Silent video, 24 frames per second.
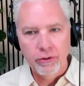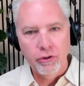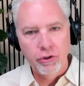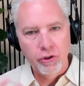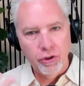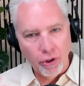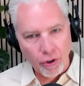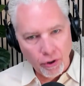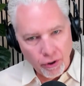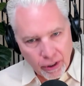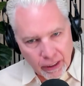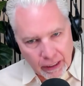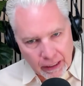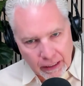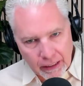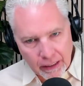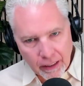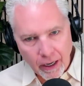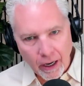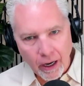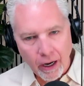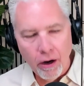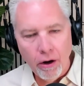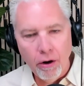journey
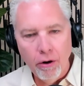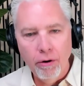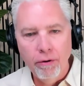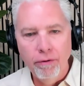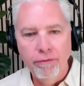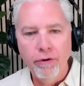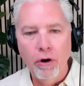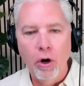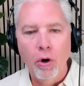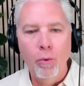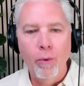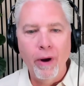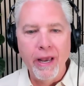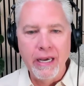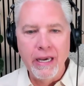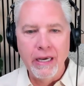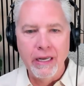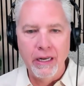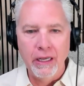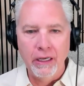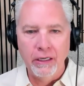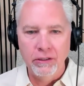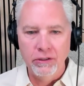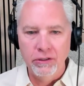of
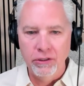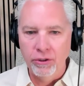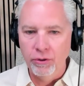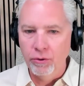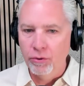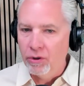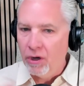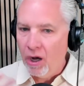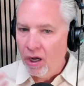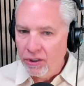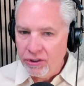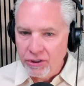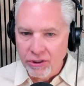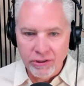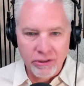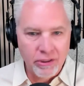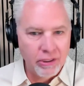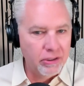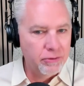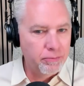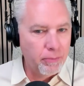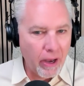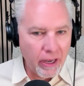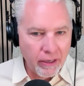awakening to
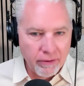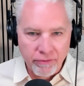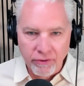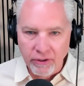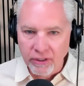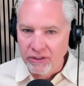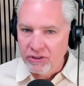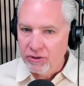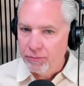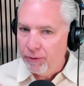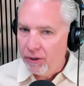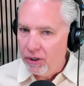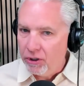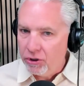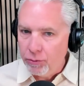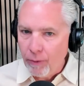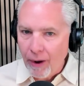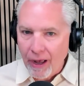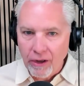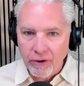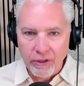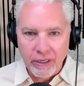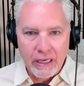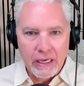consciousness, mindfulness,
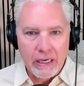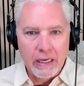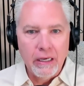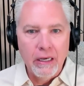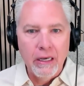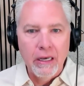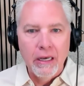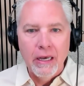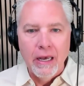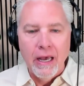spirituality.